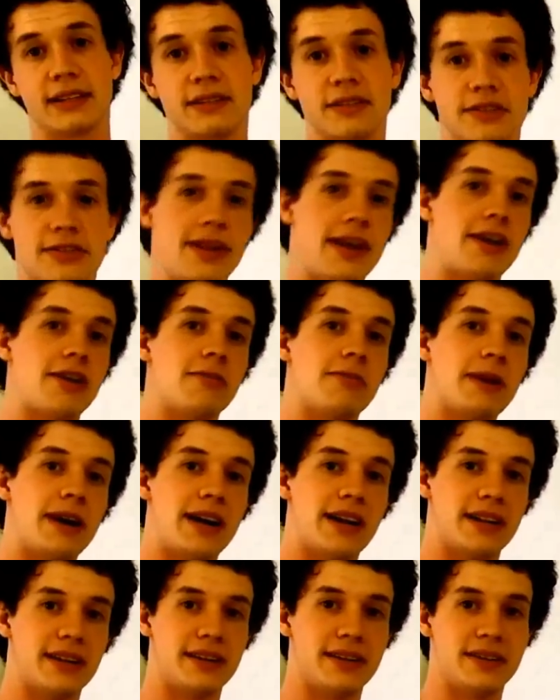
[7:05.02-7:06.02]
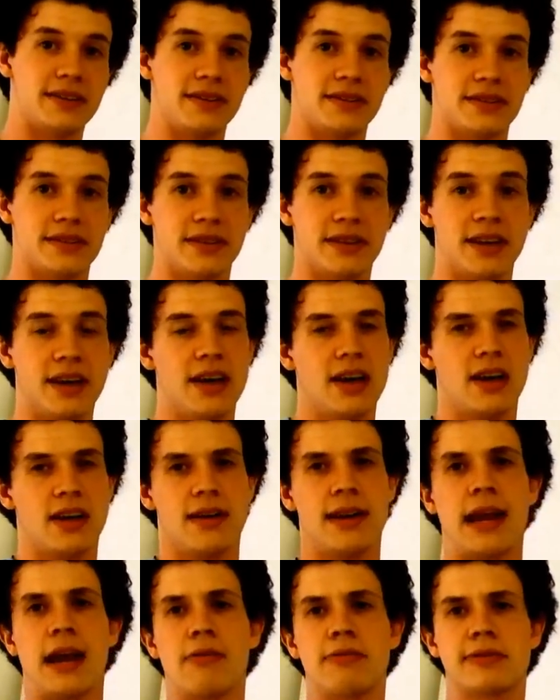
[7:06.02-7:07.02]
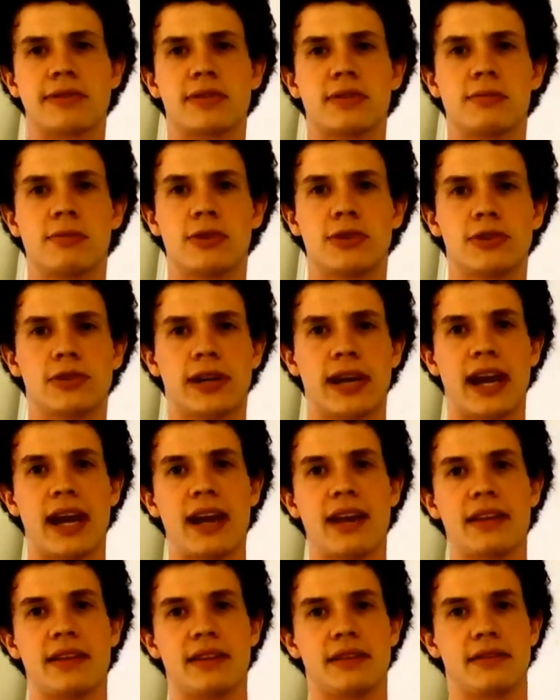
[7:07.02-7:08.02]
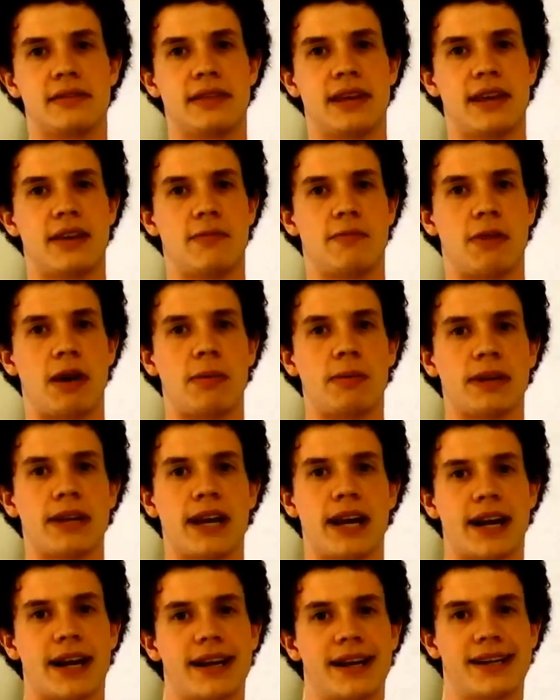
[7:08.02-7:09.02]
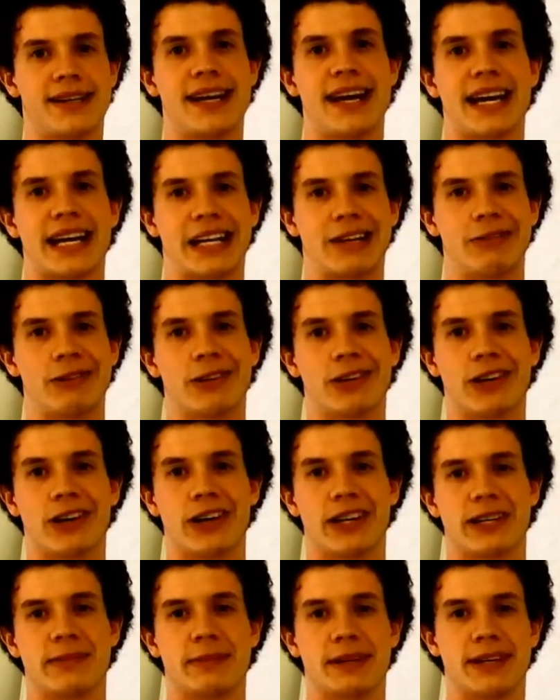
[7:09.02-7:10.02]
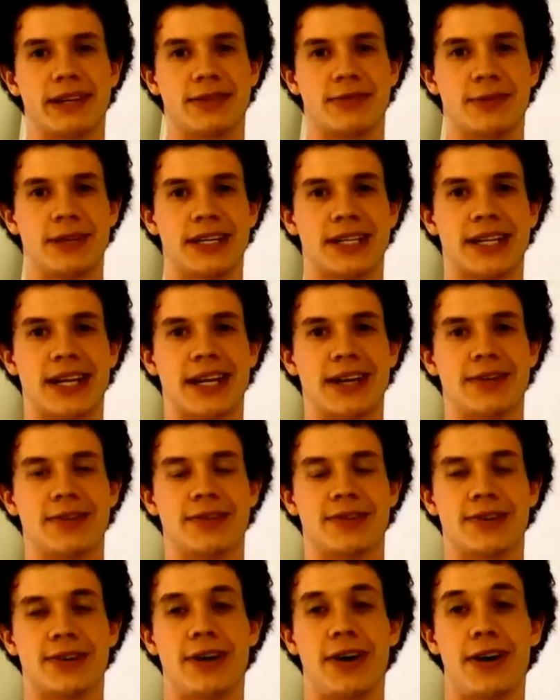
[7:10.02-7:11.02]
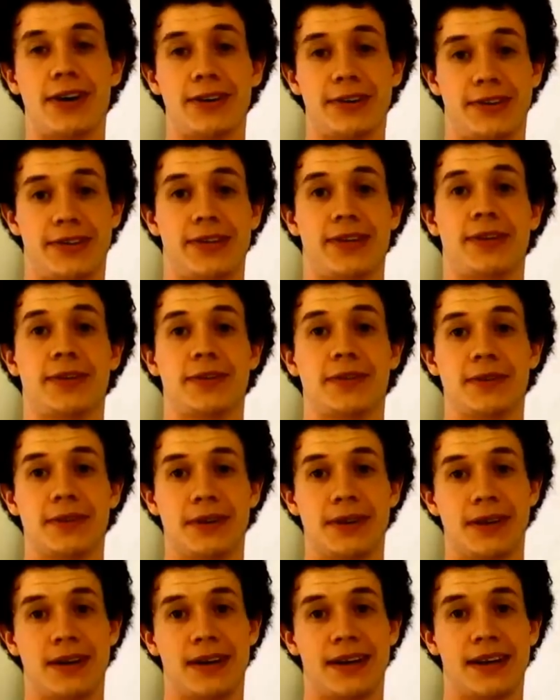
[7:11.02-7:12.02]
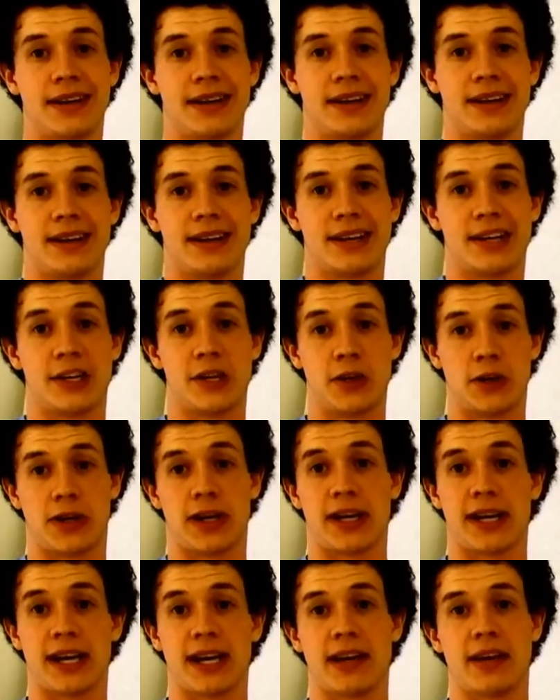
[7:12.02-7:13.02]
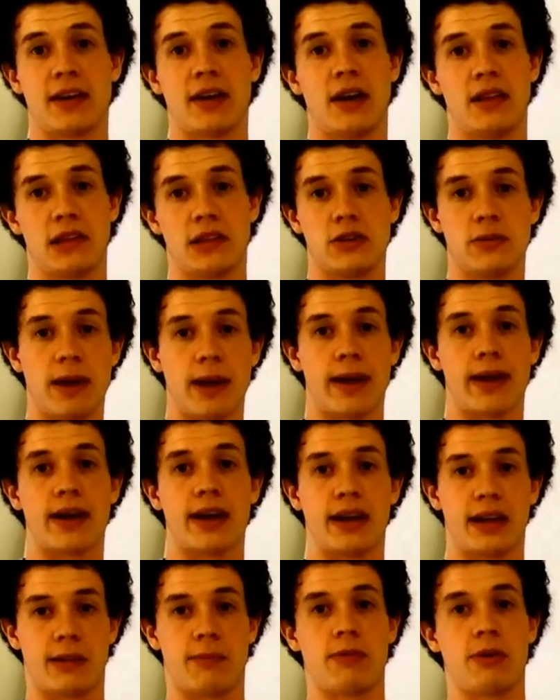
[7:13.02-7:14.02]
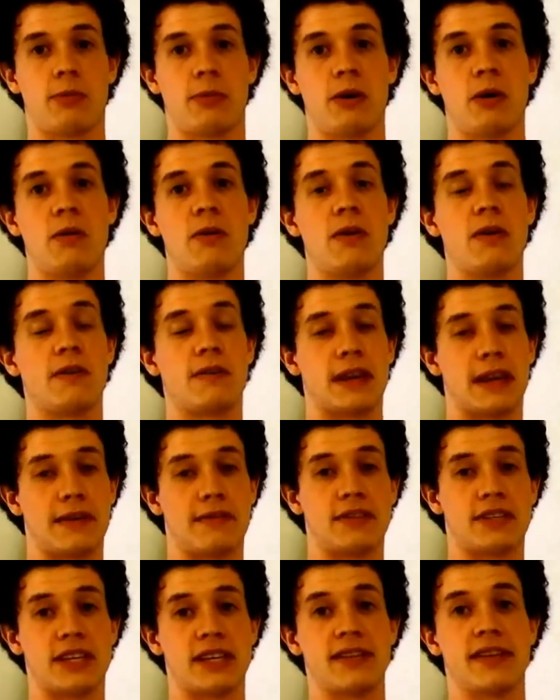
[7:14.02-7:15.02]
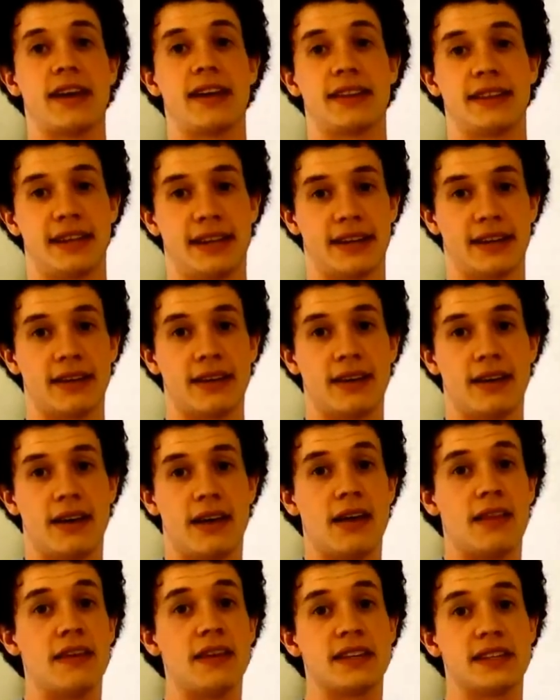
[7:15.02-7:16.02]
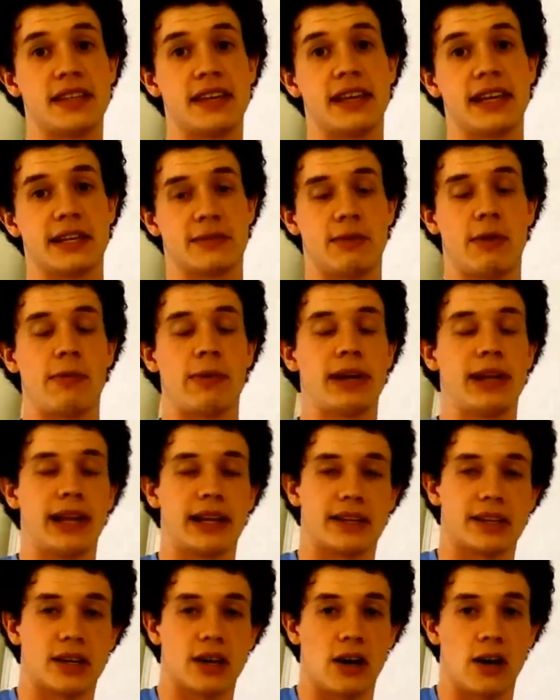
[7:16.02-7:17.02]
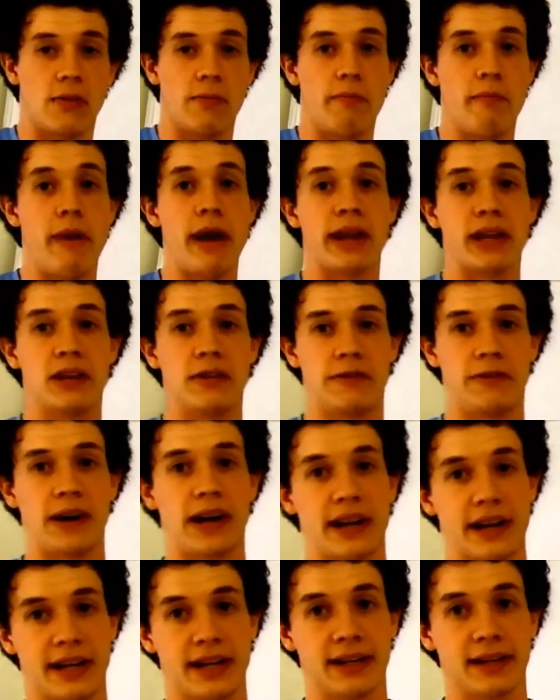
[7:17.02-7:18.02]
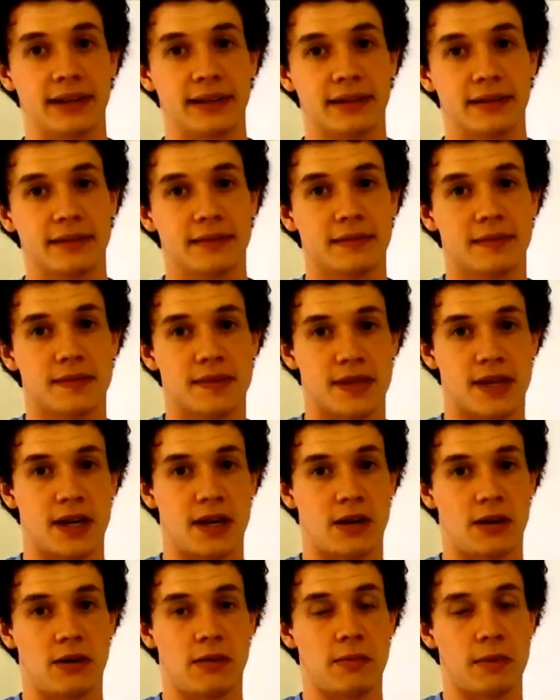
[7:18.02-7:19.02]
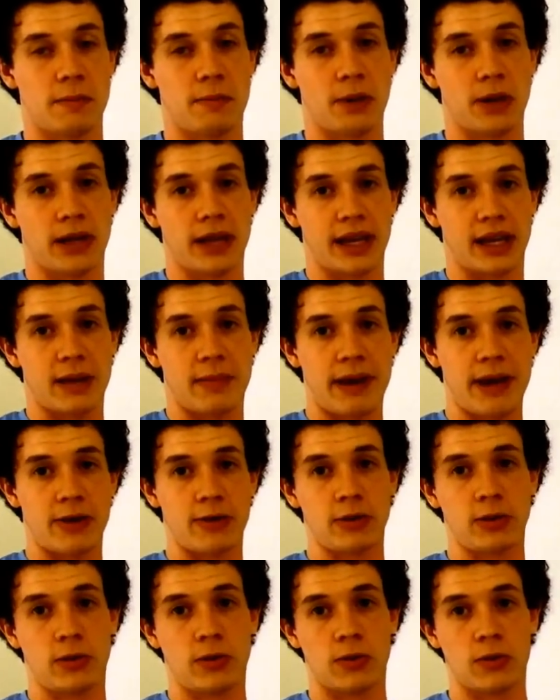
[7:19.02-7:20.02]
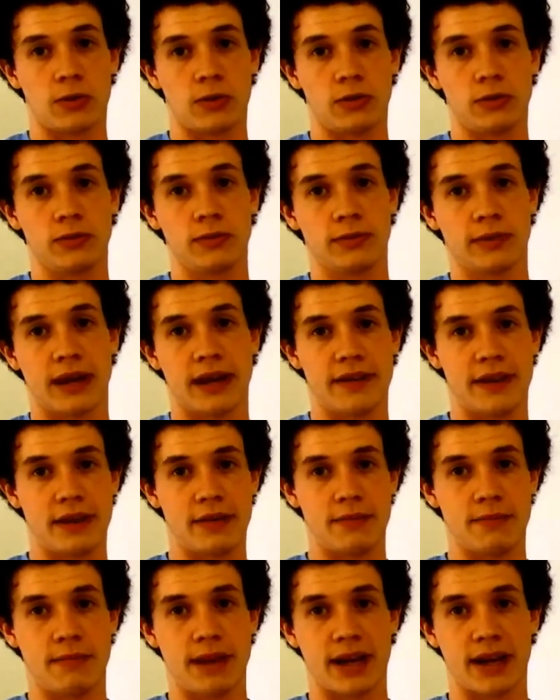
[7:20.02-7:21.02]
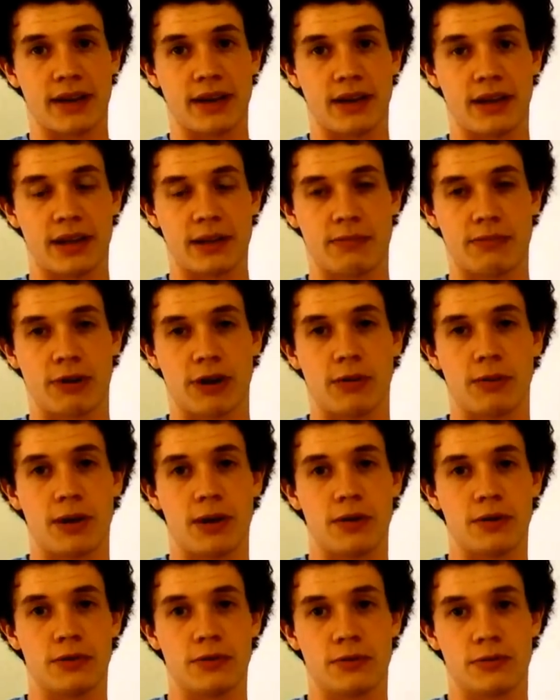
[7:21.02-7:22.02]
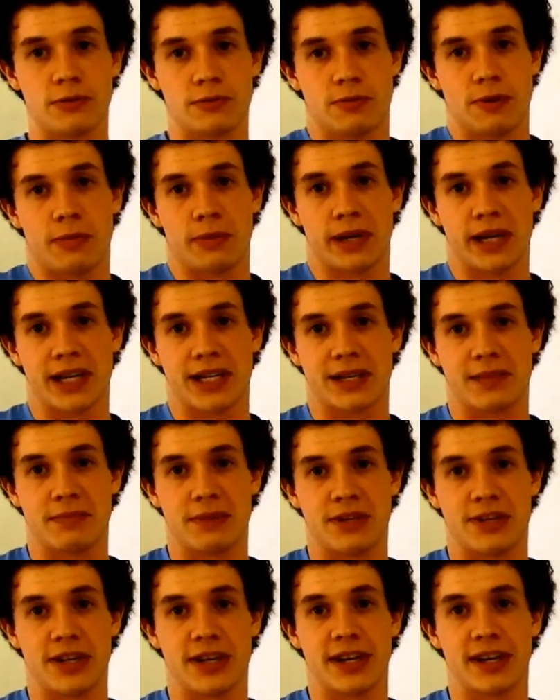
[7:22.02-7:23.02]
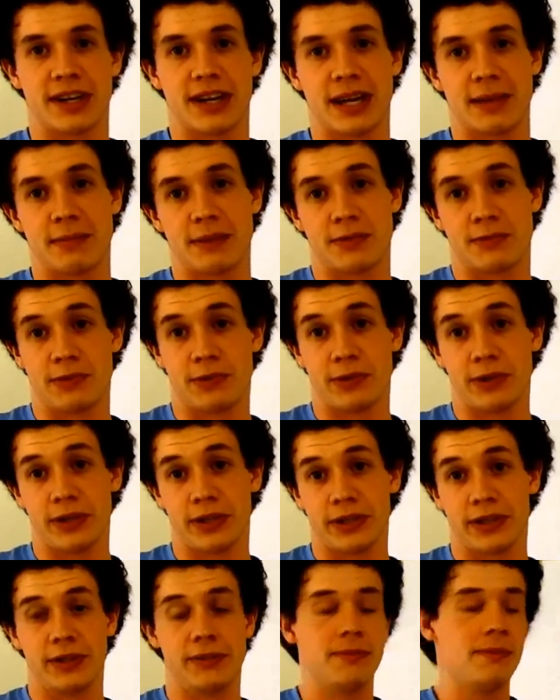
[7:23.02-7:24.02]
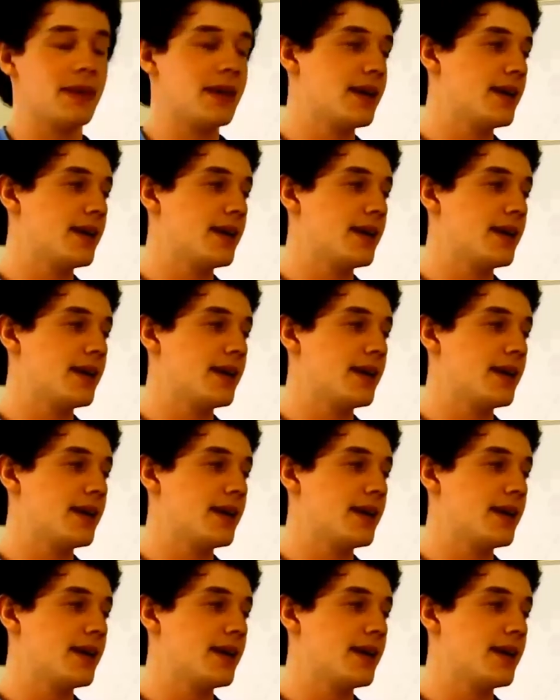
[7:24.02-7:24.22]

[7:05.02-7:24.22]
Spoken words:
and Shadow Paladins, and now it's a little more okay that they're probably not going to attack your rear guards because Restanders also took a hit on the new Mega Colony promo. You haven't seen that thing. This thing is what we like to call meta-defining. So I'm going to put like Commander Laurel and that Mega Colony promo, who's probably got some machining names that's real good.